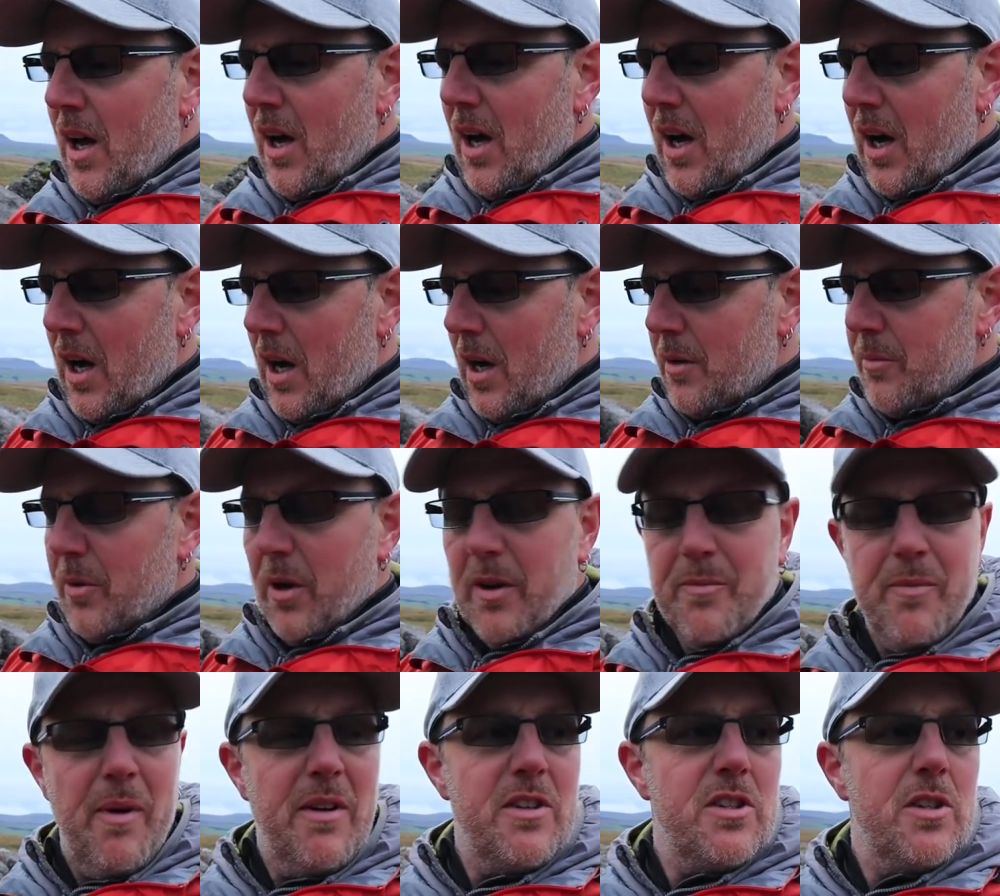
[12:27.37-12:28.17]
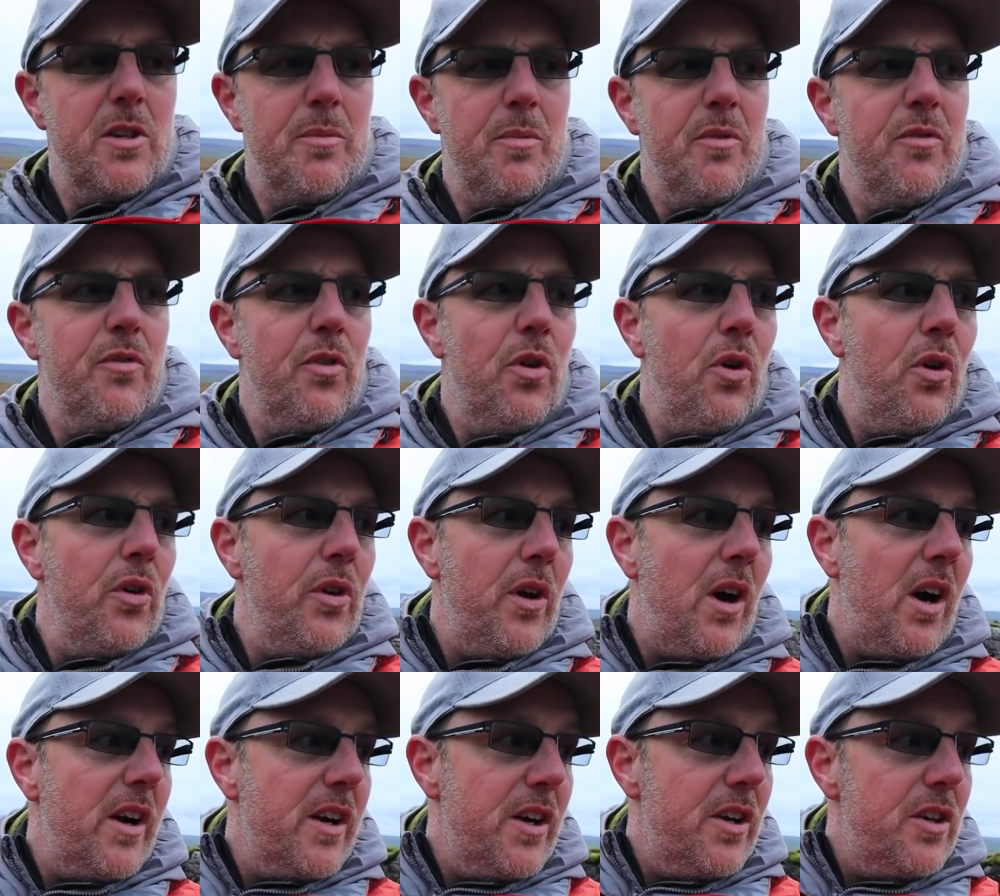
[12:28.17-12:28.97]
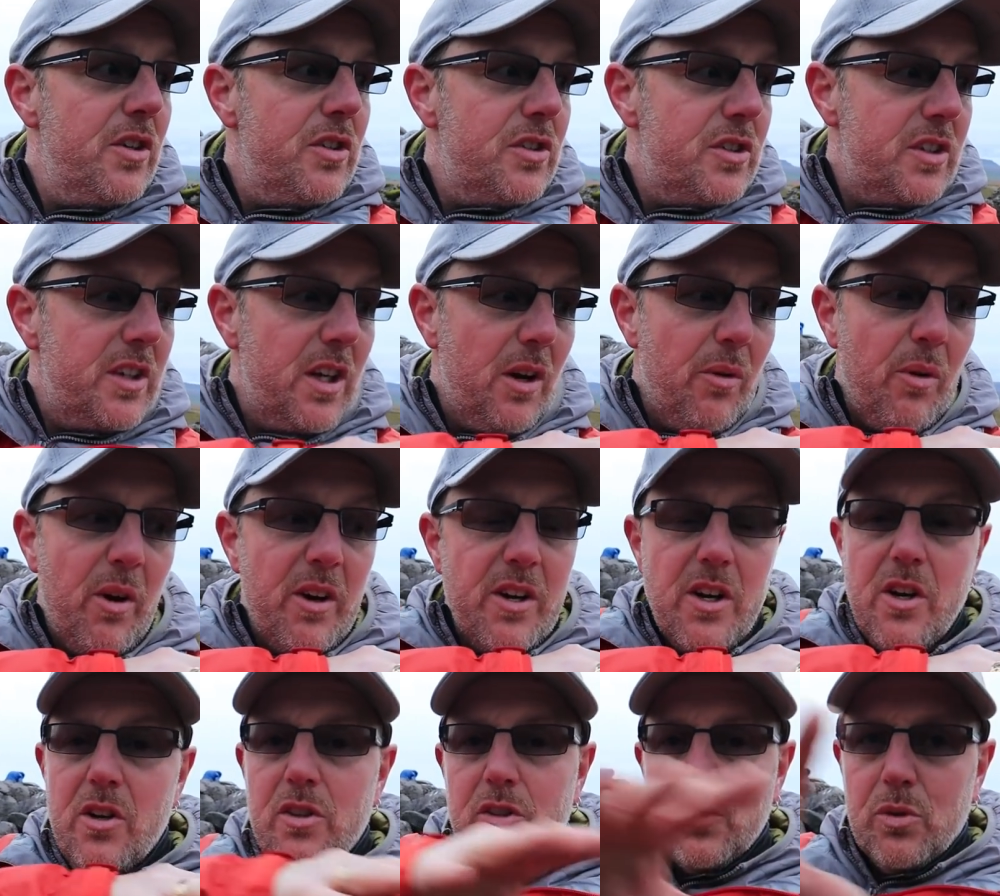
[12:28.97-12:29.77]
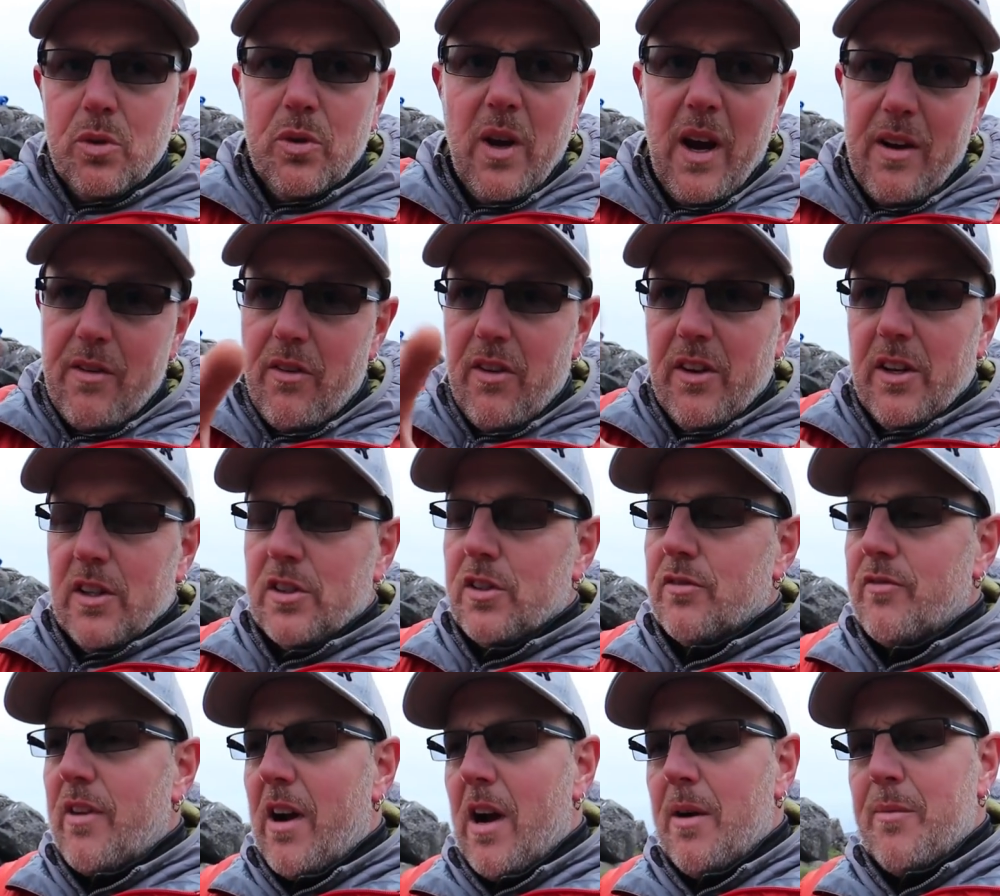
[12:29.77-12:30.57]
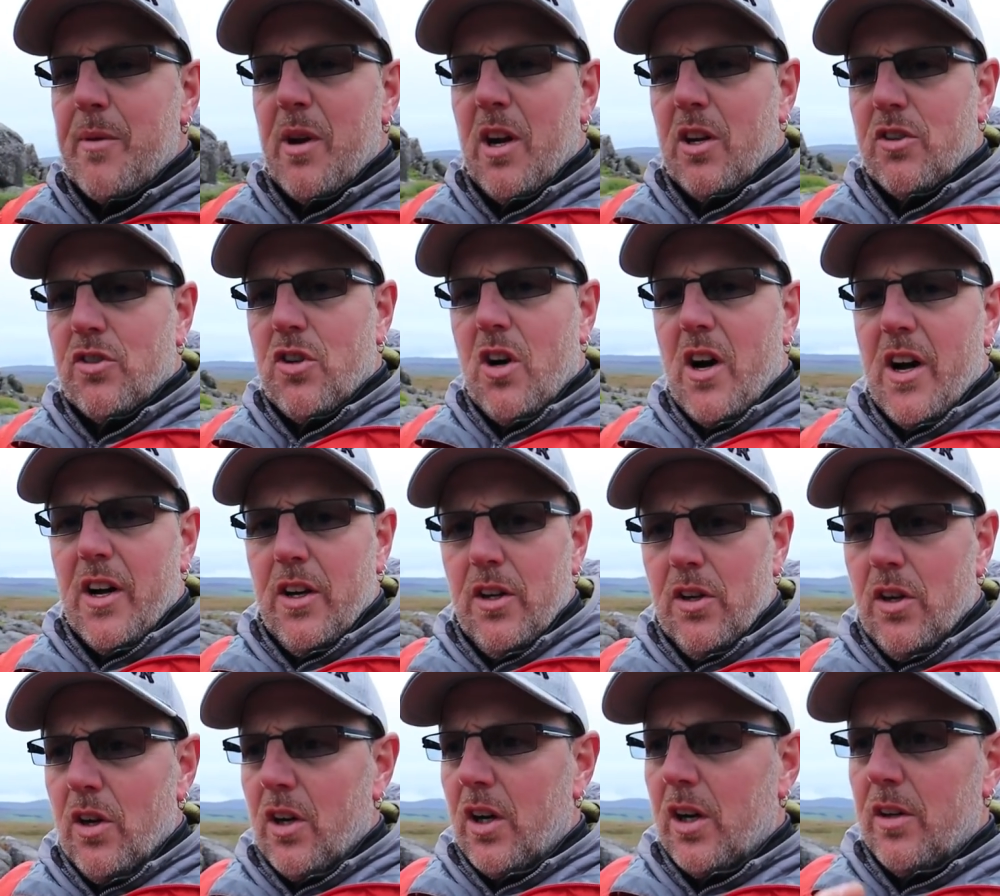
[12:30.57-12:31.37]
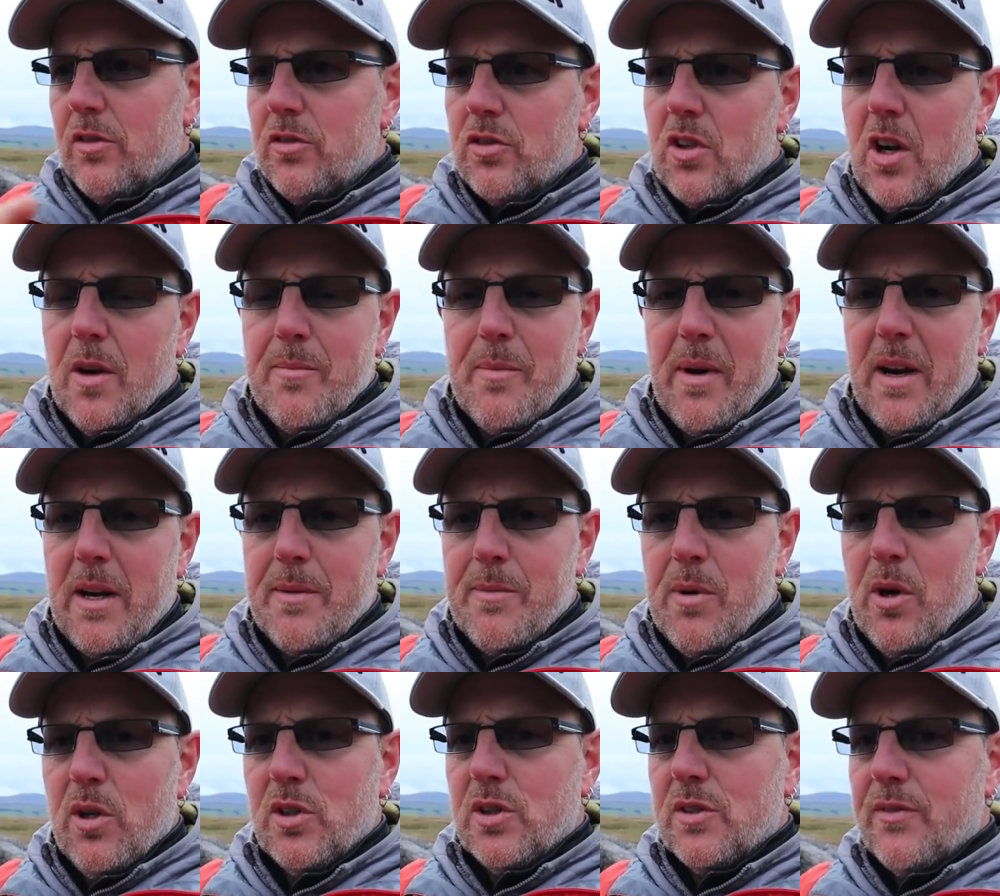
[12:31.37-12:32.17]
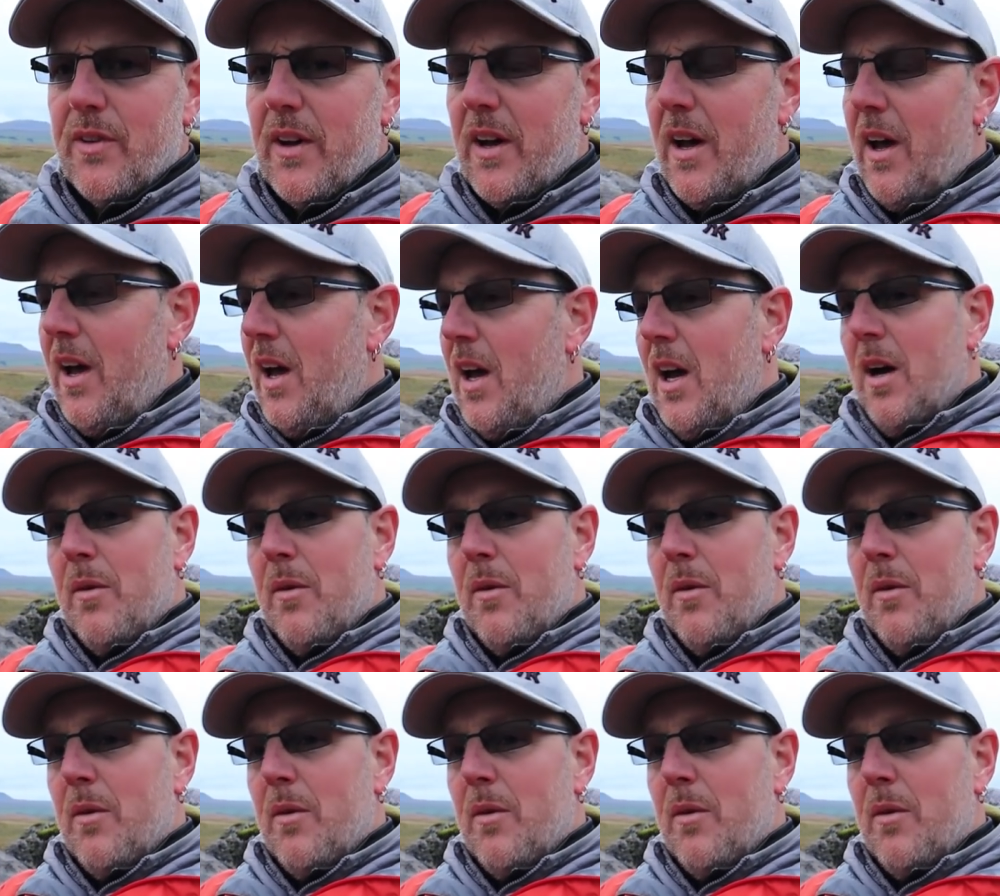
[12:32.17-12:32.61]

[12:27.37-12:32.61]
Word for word: I mentioned before that I use, you know, I use everything that's around me, and I try and look and try and make the most of it.